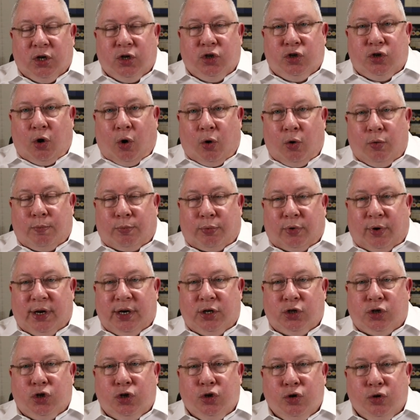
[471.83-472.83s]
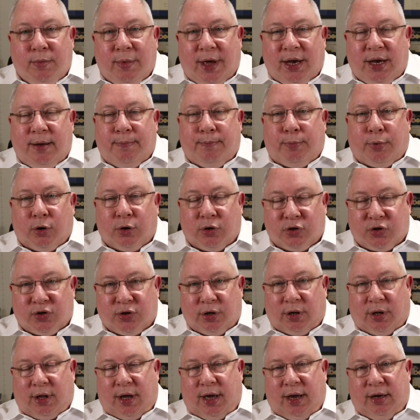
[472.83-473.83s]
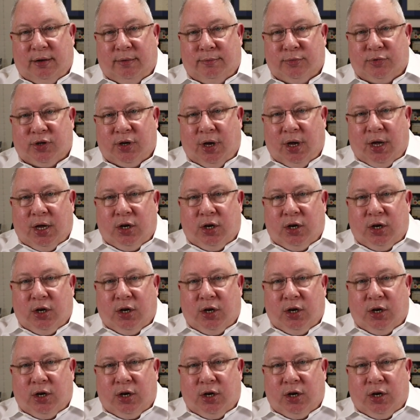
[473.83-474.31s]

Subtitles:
Don't bring too many personal items.